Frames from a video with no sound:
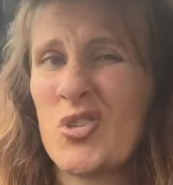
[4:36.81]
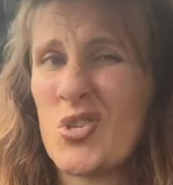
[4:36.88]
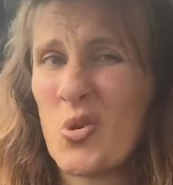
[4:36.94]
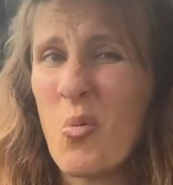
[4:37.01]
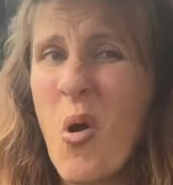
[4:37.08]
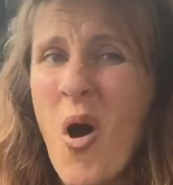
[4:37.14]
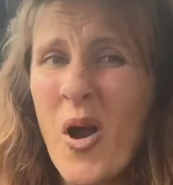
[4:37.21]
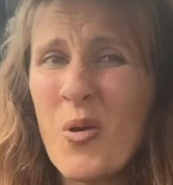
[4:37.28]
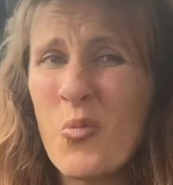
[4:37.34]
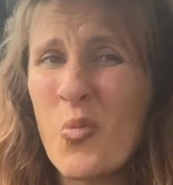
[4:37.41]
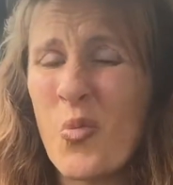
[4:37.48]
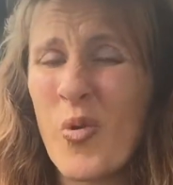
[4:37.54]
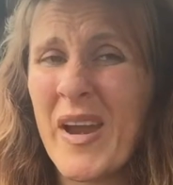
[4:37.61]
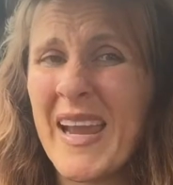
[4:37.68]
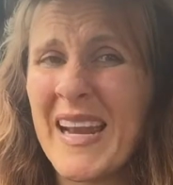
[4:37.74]
Do I
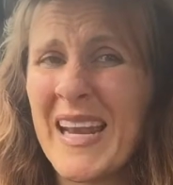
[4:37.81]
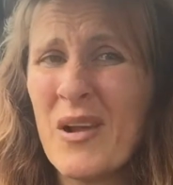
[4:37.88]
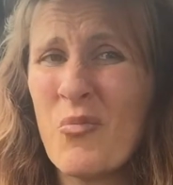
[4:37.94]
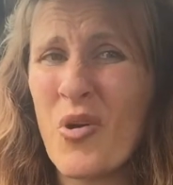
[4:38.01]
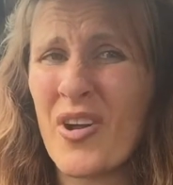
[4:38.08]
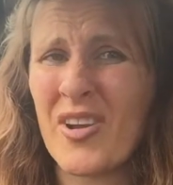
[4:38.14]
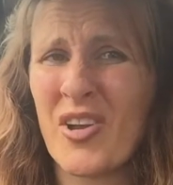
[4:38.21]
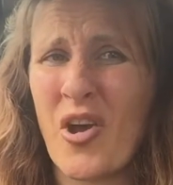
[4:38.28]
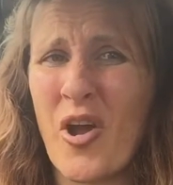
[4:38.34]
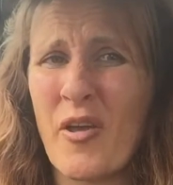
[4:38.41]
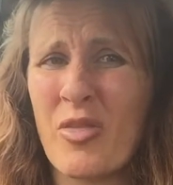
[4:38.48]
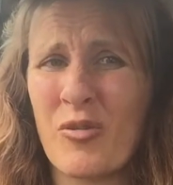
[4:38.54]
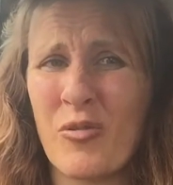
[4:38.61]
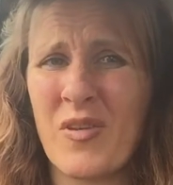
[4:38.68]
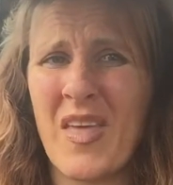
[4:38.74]
really want to
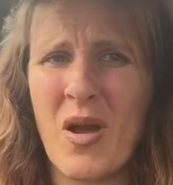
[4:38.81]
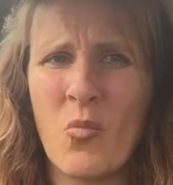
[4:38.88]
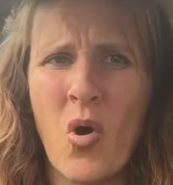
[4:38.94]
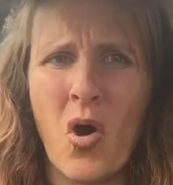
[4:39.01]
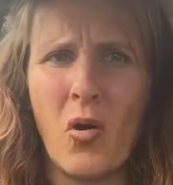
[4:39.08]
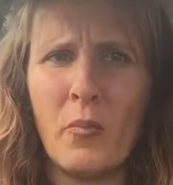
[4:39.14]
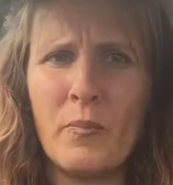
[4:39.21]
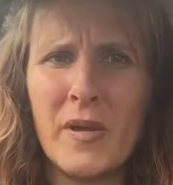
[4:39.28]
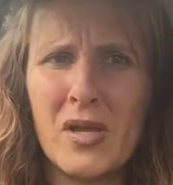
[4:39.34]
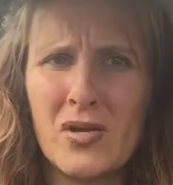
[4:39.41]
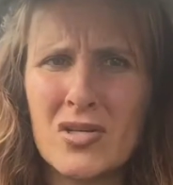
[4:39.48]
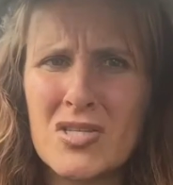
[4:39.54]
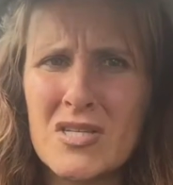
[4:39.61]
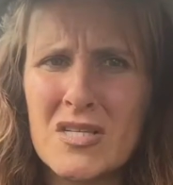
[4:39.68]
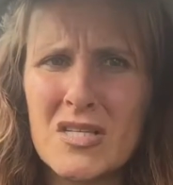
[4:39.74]
go through that? What?
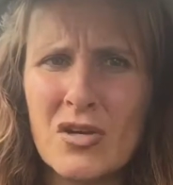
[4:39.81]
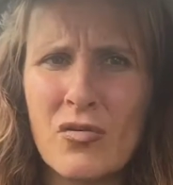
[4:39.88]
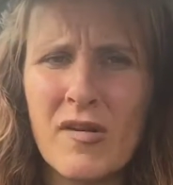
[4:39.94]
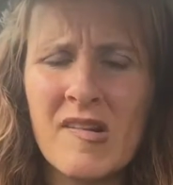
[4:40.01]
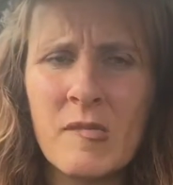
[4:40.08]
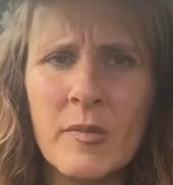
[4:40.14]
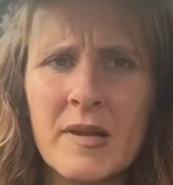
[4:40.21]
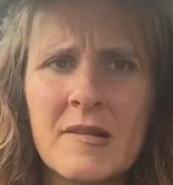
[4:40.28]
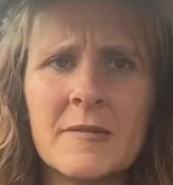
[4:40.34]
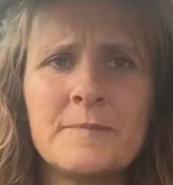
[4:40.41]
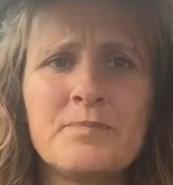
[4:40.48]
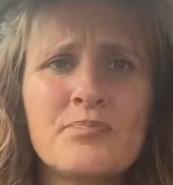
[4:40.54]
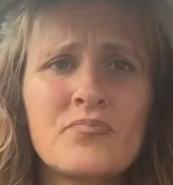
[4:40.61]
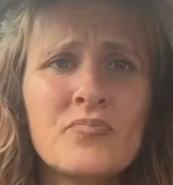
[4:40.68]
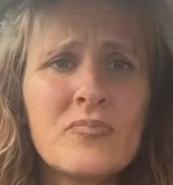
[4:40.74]
Because it's Christmas.
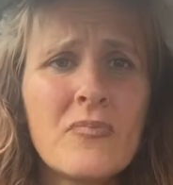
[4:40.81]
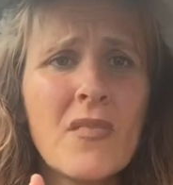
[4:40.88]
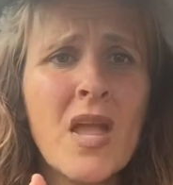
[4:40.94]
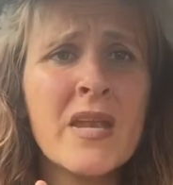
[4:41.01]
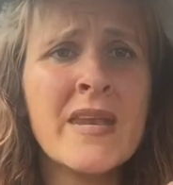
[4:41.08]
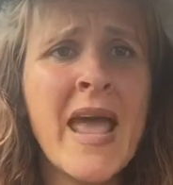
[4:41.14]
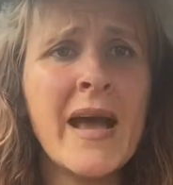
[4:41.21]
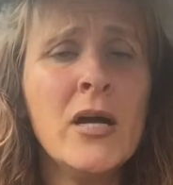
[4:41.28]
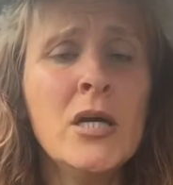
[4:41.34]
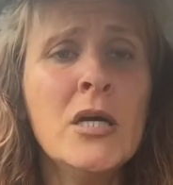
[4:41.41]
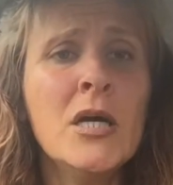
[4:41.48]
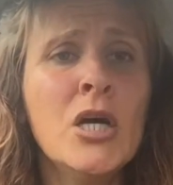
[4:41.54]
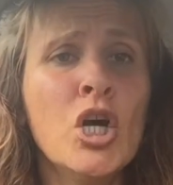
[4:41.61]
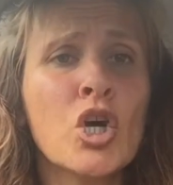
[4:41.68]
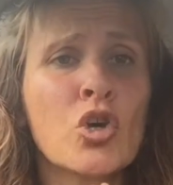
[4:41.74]
Now,
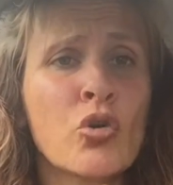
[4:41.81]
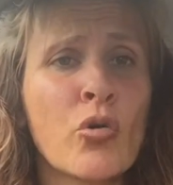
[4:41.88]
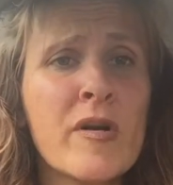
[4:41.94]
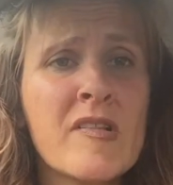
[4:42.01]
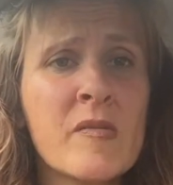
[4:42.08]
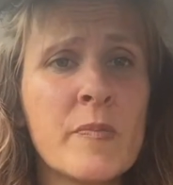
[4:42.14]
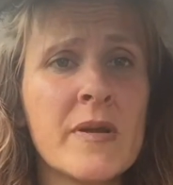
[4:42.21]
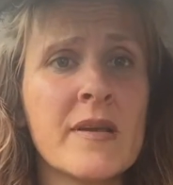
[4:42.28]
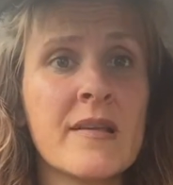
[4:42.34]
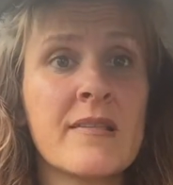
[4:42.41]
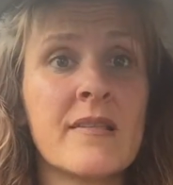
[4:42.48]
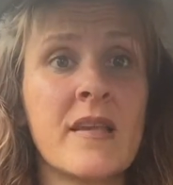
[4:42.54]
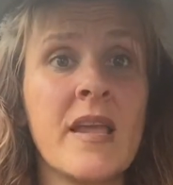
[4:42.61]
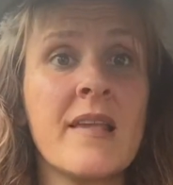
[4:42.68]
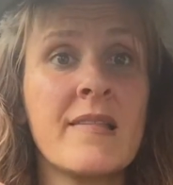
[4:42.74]

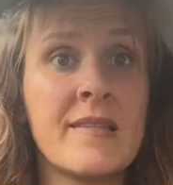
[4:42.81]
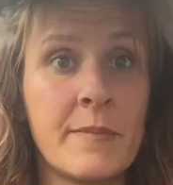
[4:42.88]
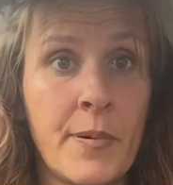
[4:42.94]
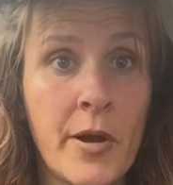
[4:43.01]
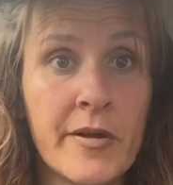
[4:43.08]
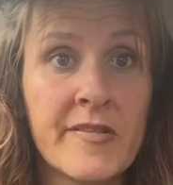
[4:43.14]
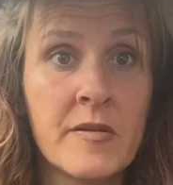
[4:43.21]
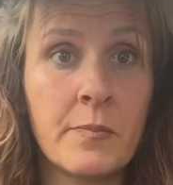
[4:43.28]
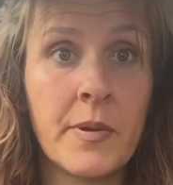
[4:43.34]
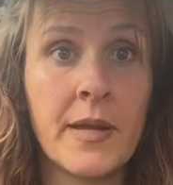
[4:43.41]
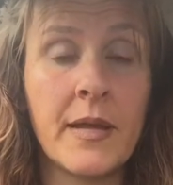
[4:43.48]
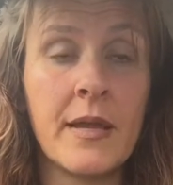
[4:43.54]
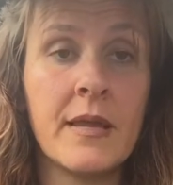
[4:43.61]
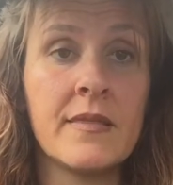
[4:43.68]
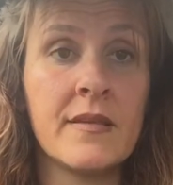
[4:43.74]
Christmas is supposed to
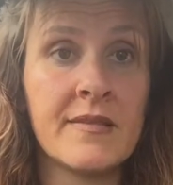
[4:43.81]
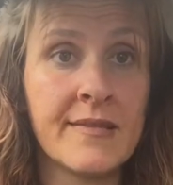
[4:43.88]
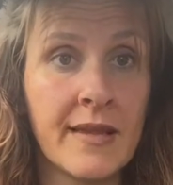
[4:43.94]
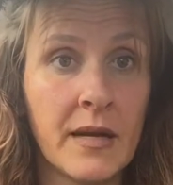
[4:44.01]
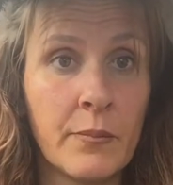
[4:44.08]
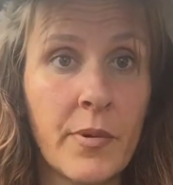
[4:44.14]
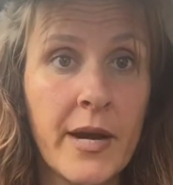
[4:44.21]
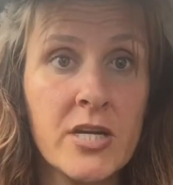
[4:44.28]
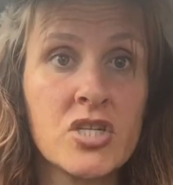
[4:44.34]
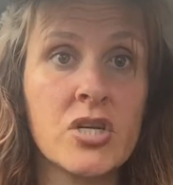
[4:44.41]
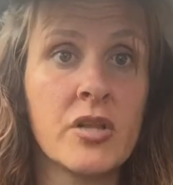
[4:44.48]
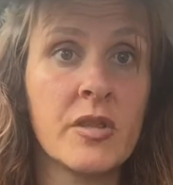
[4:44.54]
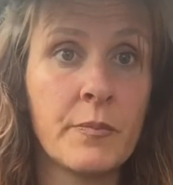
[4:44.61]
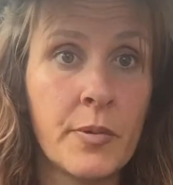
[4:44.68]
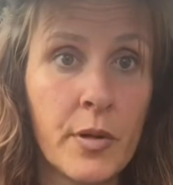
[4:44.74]
be the
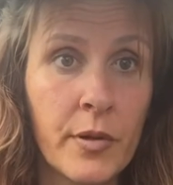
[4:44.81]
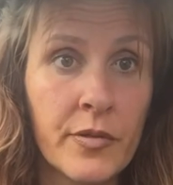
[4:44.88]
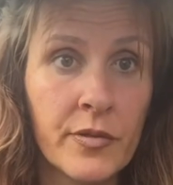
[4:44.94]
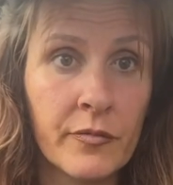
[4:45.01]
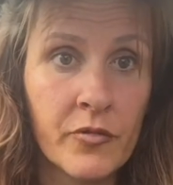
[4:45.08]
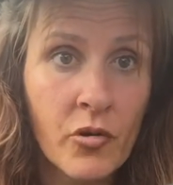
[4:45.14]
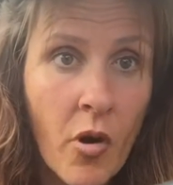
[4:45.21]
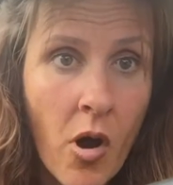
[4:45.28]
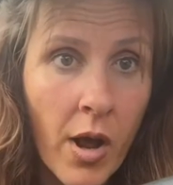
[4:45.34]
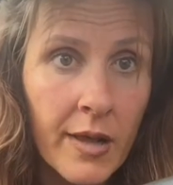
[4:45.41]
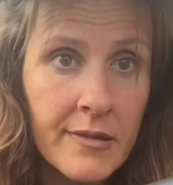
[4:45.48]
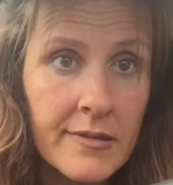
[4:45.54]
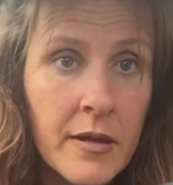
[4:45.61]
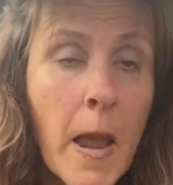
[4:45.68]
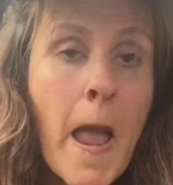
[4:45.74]
celebration of the birth of
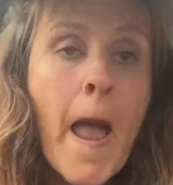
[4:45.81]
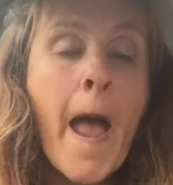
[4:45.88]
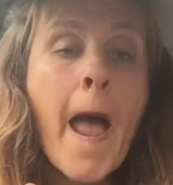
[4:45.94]
Christ.